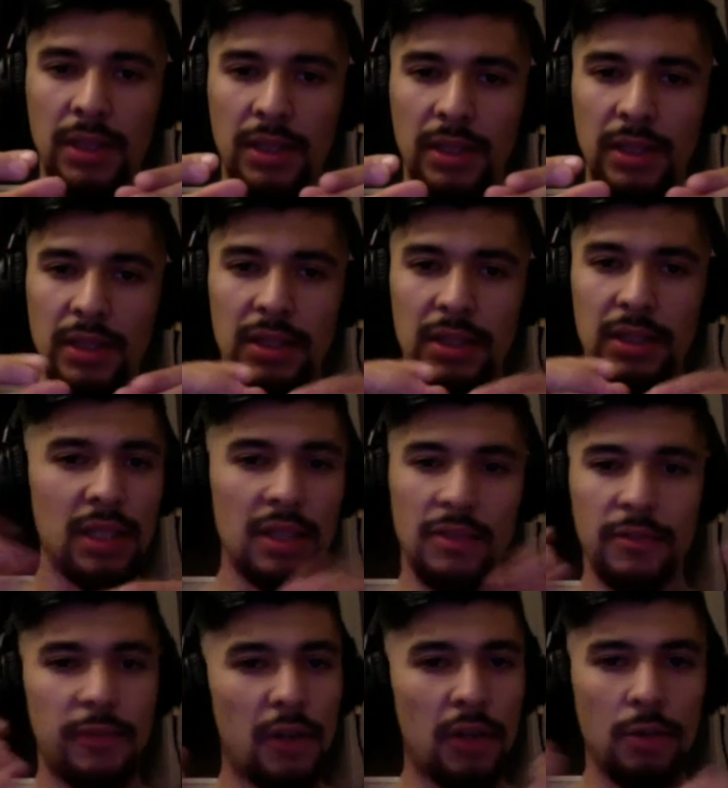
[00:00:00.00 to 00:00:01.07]
It's not
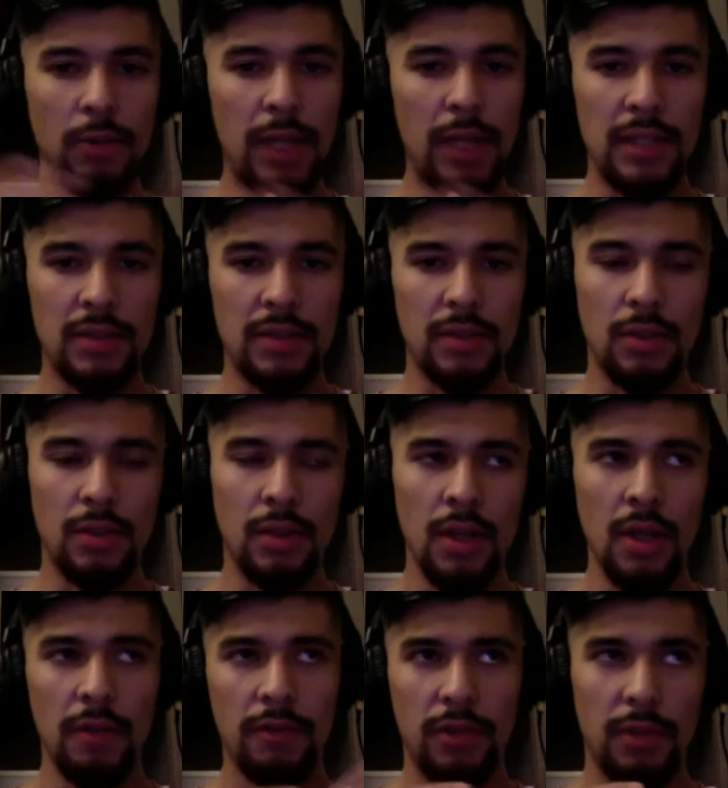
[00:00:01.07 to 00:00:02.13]
far away. So
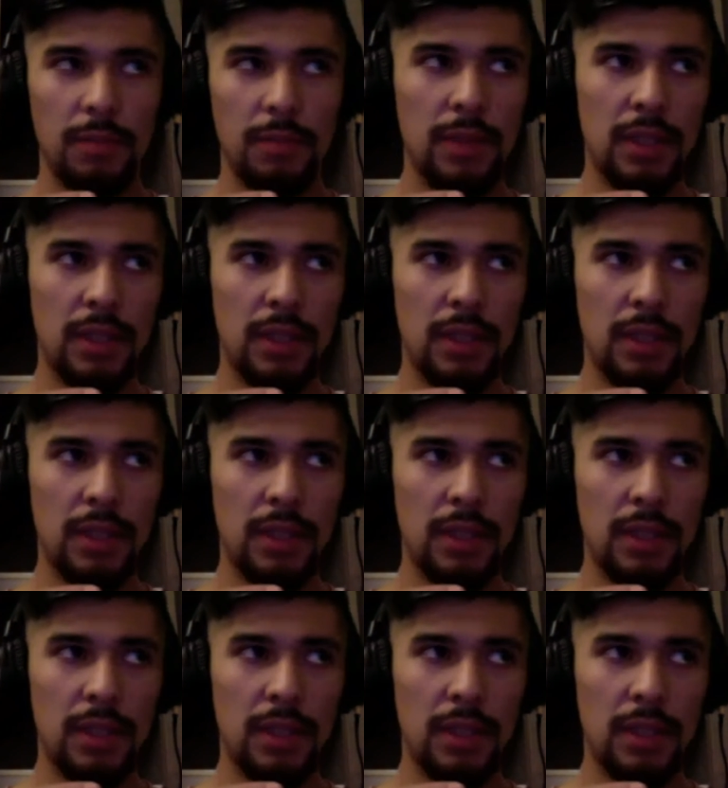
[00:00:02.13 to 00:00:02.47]
from